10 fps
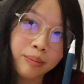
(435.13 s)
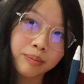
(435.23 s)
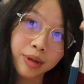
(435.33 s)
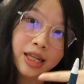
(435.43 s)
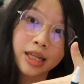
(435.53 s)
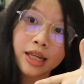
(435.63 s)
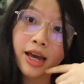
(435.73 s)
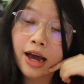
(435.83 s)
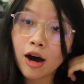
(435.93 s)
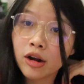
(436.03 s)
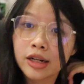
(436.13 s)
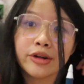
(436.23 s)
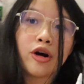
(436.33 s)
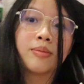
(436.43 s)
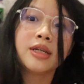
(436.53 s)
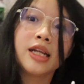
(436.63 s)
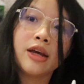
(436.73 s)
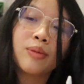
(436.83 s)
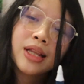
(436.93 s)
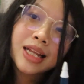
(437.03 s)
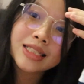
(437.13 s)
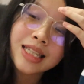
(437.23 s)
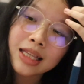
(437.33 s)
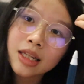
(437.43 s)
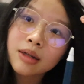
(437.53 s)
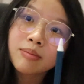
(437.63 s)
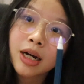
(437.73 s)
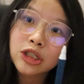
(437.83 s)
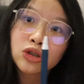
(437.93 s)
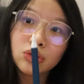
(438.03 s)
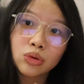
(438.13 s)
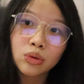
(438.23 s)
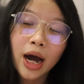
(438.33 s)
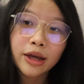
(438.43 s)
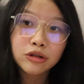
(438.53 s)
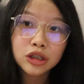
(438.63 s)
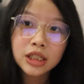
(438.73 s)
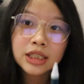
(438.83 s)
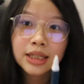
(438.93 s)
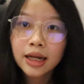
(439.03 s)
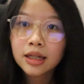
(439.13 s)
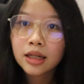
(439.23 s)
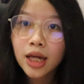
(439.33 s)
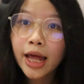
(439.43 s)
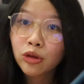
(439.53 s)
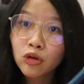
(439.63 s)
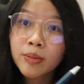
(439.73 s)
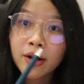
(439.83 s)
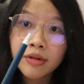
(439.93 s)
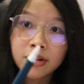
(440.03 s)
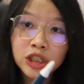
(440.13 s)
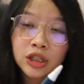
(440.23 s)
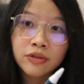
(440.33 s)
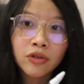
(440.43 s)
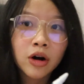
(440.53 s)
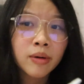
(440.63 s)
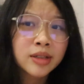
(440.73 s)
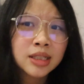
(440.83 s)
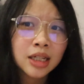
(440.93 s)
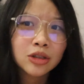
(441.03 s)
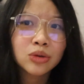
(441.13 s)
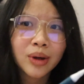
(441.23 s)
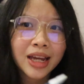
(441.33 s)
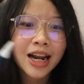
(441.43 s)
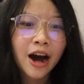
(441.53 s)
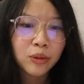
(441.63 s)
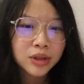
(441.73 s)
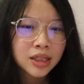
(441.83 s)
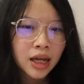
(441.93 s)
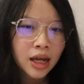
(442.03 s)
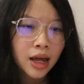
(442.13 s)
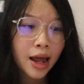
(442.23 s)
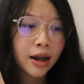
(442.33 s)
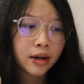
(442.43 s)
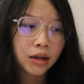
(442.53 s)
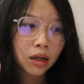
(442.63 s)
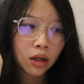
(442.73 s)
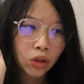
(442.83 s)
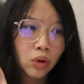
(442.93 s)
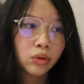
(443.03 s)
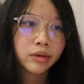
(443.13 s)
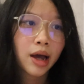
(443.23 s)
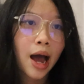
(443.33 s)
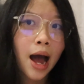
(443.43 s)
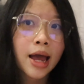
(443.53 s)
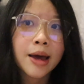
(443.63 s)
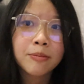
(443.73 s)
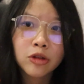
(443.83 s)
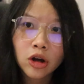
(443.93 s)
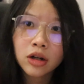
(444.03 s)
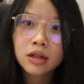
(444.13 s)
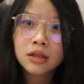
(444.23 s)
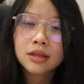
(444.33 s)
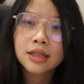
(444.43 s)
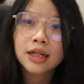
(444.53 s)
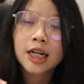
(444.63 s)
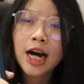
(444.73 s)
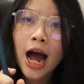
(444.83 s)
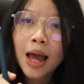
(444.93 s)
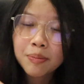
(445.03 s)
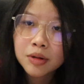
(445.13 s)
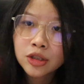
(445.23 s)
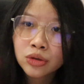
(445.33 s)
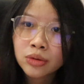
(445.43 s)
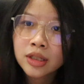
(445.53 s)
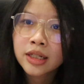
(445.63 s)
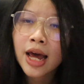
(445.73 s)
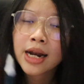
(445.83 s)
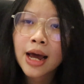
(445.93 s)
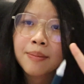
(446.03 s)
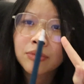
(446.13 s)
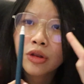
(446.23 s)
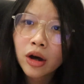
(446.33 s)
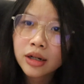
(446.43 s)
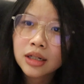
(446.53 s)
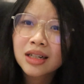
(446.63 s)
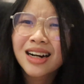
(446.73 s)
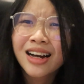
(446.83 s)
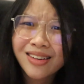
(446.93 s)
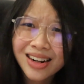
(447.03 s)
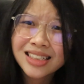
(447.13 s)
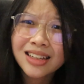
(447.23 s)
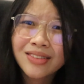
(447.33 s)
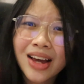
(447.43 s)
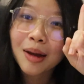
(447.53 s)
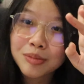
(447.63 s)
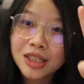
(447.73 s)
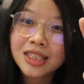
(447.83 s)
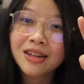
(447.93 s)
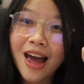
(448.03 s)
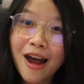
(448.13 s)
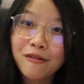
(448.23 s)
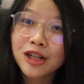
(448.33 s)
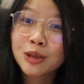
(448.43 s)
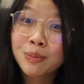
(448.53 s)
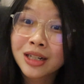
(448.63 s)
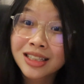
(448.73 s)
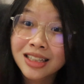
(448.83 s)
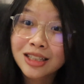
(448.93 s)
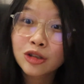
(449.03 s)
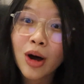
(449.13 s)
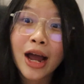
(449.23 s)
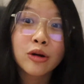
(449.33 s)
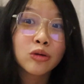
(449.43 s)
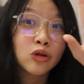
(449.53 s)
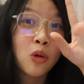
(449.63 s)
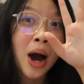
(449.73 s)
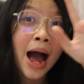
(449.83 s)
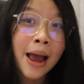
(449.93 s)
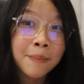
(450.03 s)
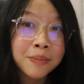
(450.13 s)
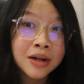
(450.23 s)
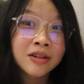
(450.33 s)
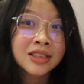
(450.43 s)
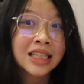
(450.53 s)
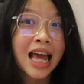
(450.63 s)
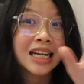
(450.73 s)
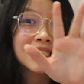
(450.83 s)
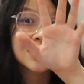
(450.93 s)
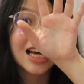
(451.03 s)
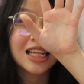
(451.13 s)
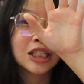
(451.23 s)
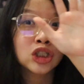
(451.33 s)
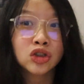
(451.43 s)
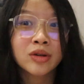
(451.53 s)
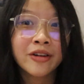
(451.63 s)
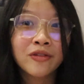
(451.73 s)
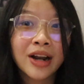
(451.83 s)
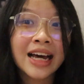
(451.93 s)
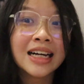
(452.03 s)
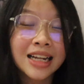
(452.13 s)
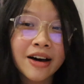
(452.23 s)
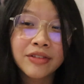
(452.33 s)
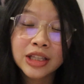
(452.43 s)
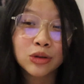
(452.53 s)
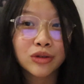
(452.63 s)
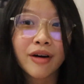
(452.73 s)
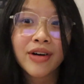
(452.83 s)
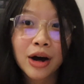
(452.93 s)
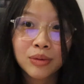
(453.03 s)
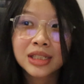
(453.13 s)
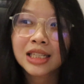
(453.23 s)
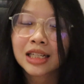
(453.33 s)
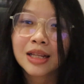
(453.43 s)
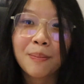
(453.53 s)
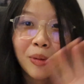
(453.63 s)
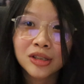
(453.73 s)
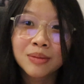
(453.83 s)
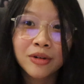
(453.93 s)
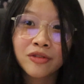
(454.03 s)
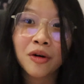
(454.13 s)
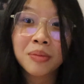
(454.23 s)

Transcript: me, on a normal day when there's nothing much to do, I usually study and do my revision for around 6 to 8 hours. And note, I am not a hyper student and I'm not aggressive. I'm just an average person, so I don't go hyper and studying straight for like 11 to 12 hours. That's impossible for